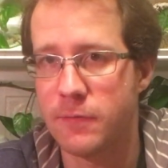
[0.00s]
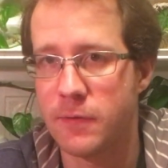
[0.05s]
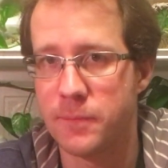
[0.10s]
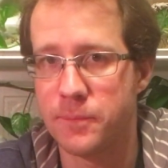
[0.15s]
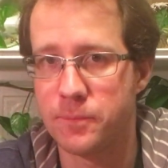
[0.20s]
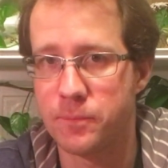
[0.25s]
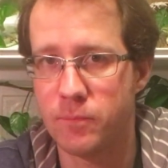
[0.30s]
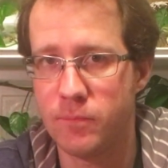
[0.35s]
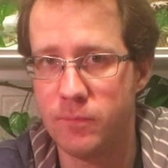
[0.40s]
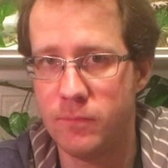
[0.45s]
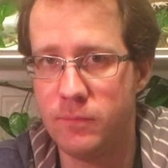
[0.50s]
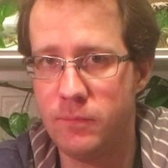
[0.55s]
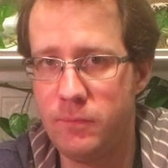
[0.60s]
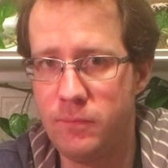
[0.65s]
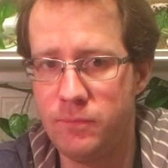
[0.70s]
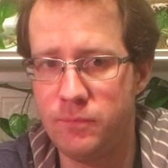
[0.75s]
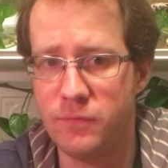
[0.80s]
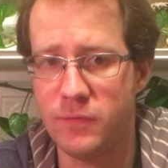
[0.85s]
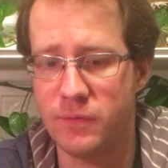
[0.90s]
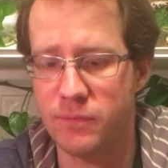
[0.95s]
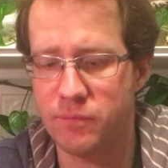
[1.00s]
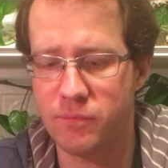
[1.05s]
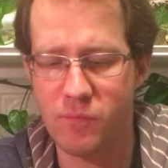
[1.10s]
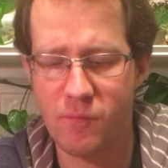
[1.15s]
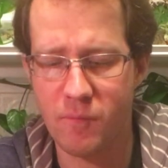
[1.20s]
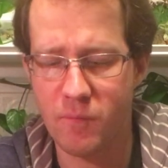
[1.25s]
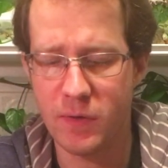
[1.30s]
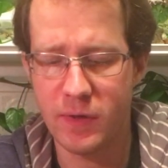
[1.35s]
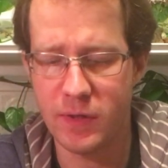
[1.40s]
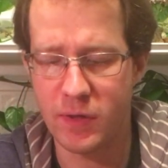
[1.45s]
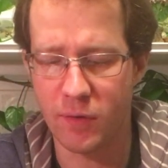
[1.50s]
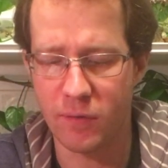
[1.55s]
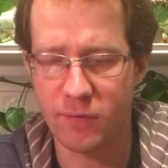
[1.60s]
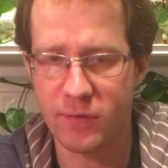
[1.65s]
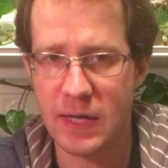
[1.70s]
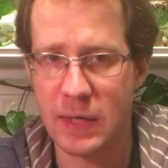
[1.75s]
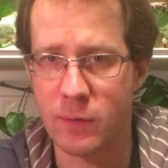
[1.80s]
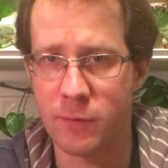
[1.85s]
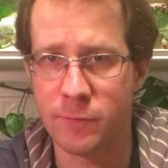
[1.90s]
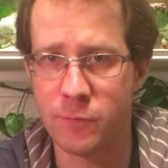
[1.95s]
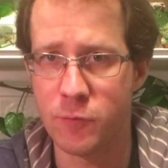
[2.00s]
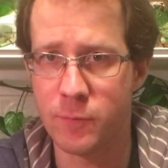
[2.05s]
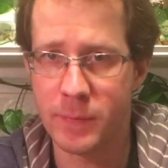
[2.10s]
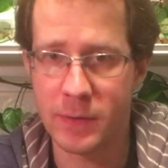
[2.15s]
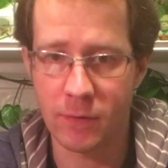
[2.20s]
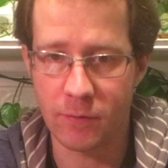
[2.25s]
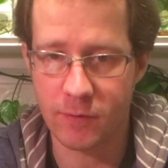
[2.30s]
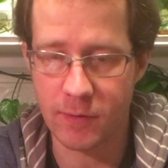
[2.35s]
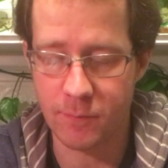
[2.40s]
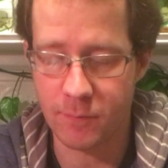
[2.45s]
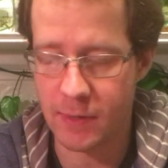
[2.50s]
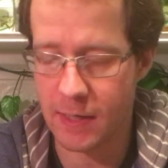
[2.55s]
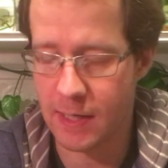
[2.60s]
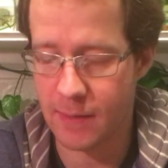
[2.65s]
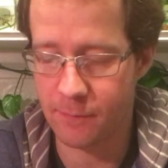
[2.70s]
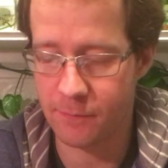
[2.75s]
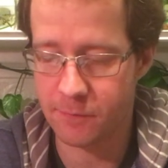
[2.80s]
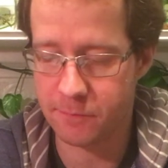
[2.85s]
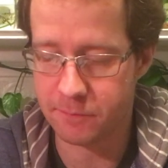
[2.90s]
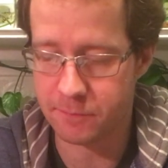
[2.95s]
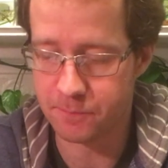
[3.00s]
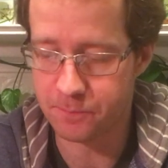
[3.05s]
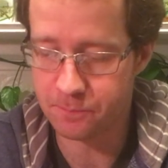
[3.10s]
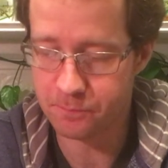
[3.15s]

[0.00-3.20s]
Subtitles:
from, you know, sour fruit beer sometimes.